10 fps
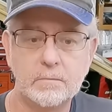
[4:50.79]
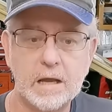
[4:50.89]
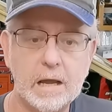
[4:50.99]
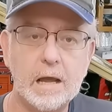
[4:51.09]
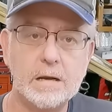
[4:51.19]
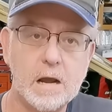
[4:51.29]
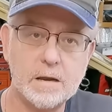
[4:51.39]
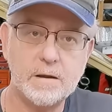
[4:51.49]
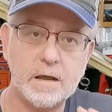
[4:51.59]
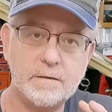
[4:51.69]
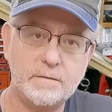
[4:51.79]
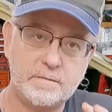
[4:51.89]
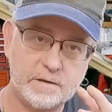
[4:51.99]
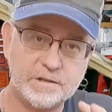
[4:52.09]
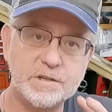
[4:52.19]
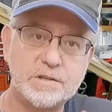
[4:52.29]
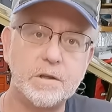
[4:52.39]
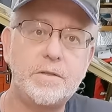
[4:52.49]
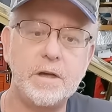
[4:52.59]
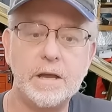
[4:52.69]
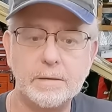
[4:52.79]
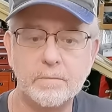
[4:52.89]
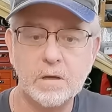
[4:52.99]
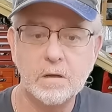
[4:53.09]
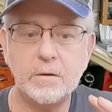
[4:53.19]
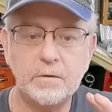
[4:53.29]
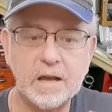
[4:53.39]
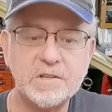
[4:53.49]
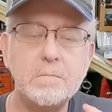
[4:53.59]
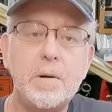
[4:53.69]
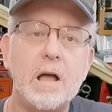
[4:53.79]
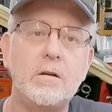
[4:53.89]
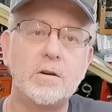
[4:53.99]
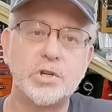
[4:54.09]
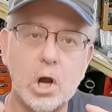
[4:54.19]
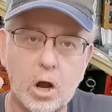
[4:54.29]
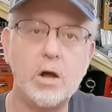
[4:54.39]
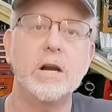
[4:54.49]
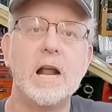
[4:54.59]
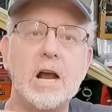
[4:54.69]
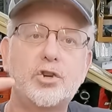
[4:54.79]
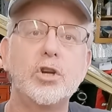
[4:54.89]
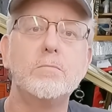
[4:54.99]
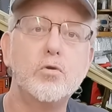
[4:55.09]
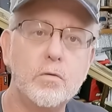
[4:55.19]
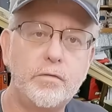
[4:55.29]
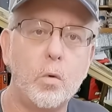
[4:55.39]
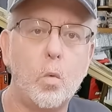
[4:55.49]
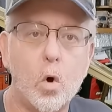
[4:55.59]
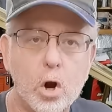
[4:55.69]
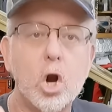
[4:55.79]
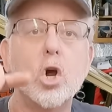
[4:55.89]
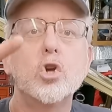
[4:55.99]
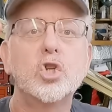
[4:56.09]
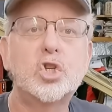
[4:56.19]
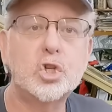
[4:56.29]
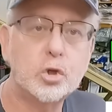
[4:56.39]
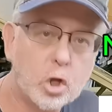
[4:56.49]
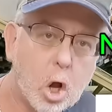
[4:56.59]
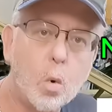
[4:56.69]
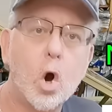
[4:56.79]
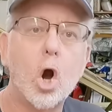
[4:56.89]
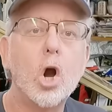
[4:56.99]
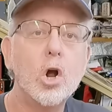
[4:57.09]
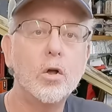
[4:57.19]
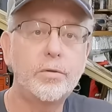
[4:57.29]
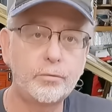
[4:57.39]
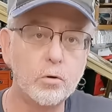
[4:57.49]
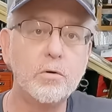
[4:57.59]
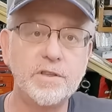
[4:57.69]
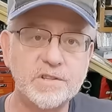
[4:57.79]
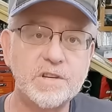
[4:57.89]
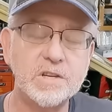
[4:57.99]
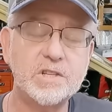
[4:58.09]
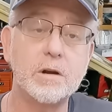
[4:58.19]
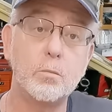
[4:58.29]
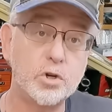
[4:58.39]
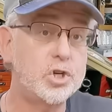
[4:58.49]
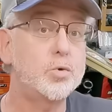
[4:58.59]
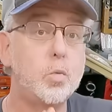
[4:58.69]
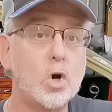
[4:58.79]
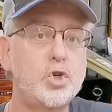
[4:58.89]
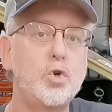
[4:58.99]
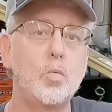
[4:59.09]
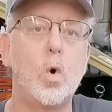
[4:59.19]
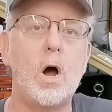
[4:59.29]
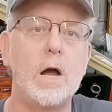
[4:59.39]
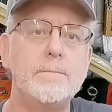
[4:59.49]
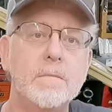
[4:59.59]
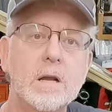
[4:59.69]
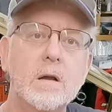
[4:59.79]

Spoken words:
And this is the thing. The less impellers on it actually move the water slower through the system, which is what you want.